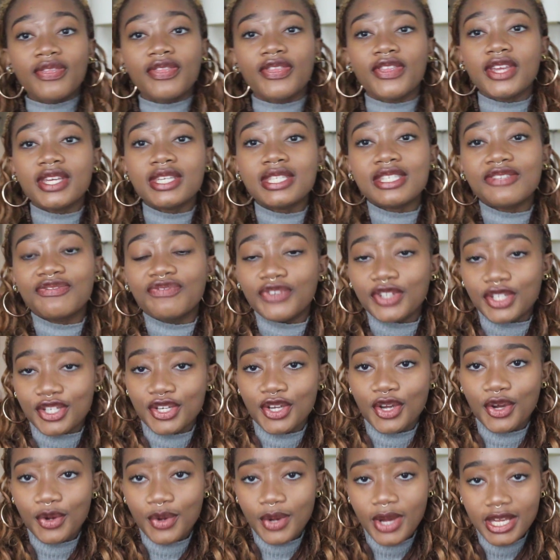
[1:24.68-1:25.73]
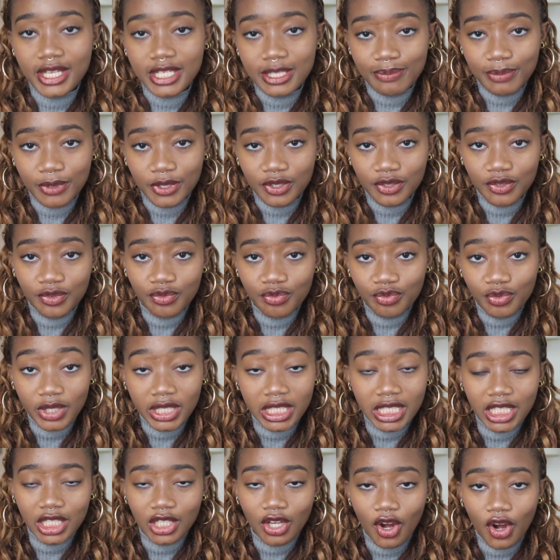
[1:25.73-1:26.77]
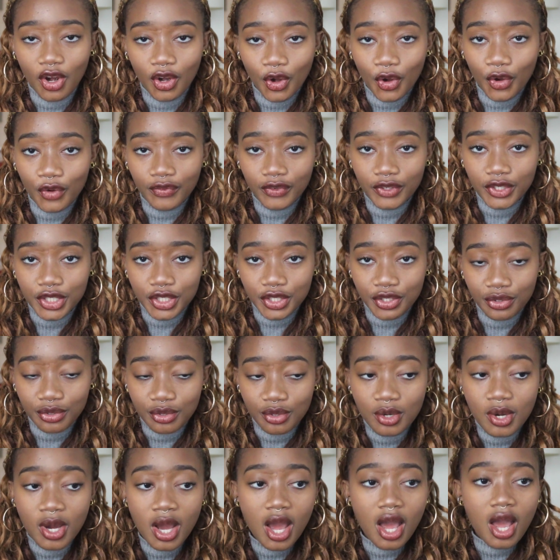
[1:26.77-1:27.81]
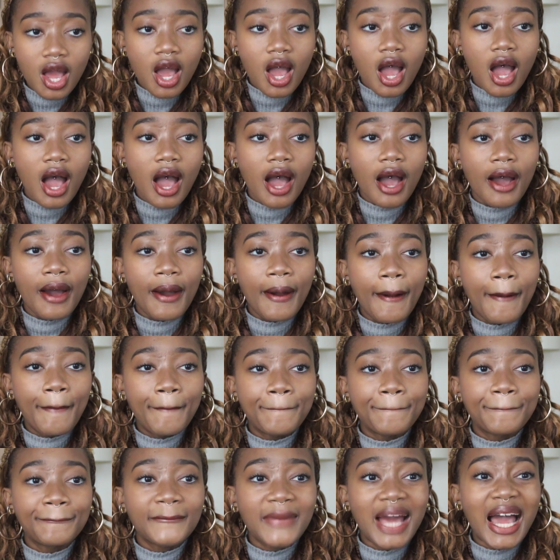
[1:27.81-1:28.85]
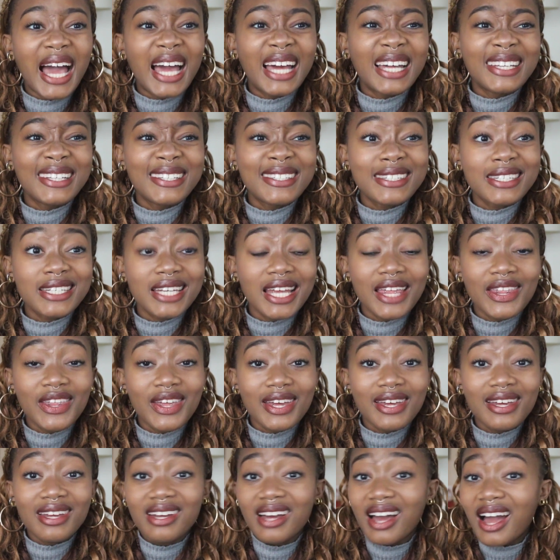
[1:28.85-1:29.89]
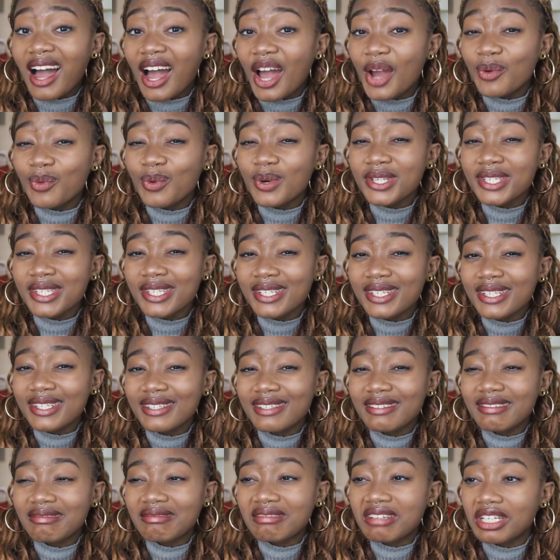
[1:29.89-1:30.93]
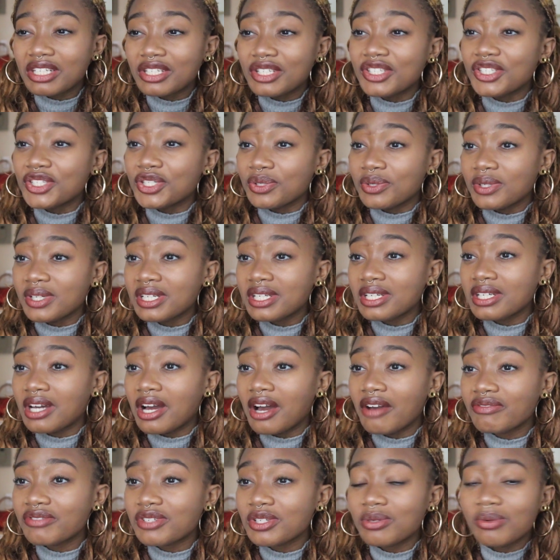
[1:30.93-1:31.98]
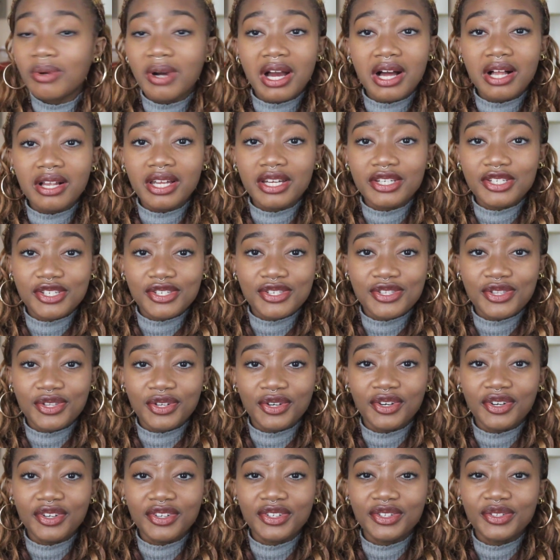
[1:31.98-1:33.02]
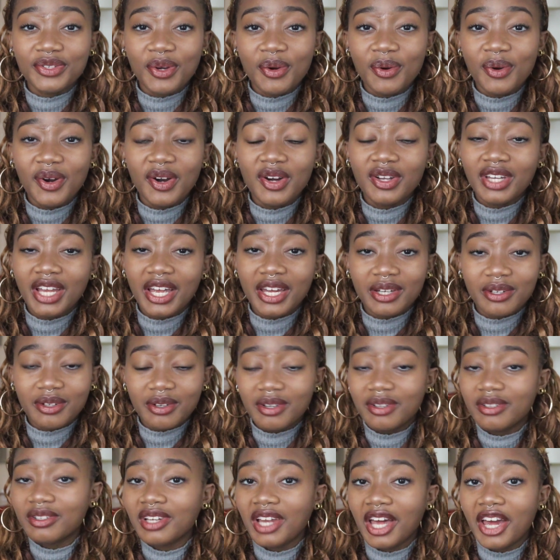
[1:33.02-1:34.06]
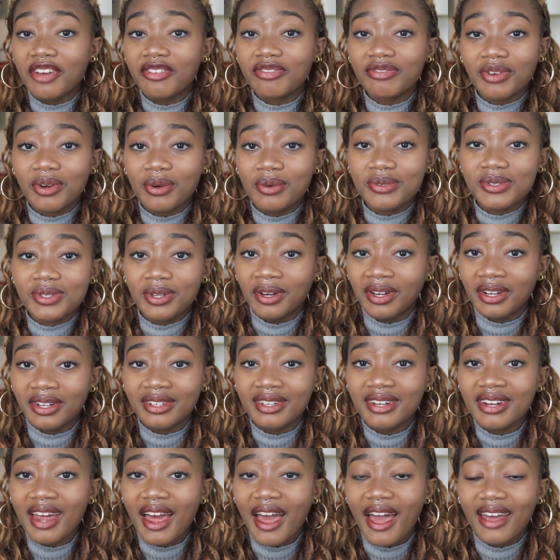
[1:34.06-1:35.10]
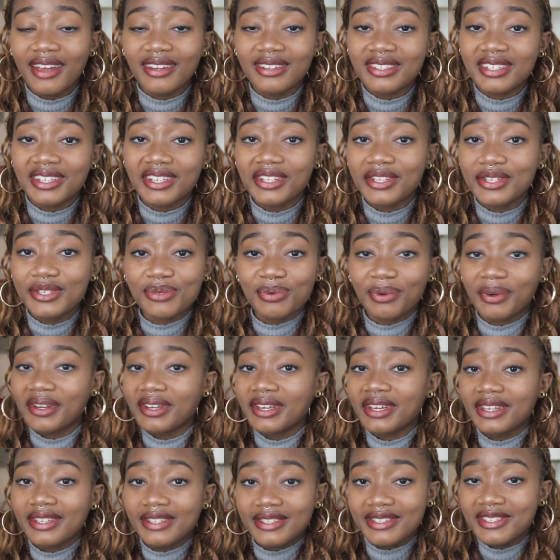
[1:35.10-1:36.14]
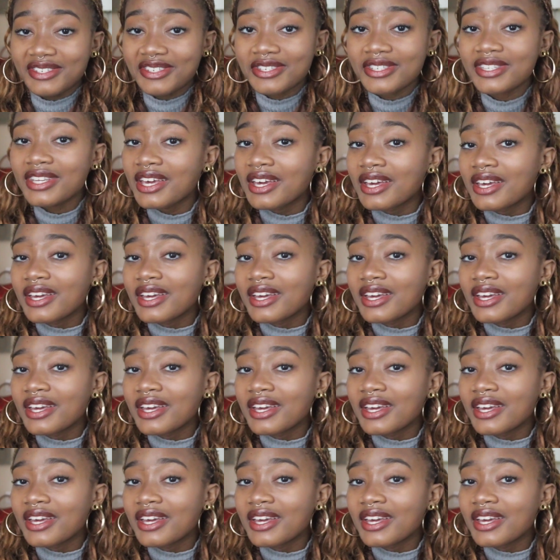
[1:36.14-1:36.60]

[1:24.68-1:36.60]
This video has been really long overdue, and I wasn't gonna do it after a while. I just thought, you know what, like life goes on and it is what it is.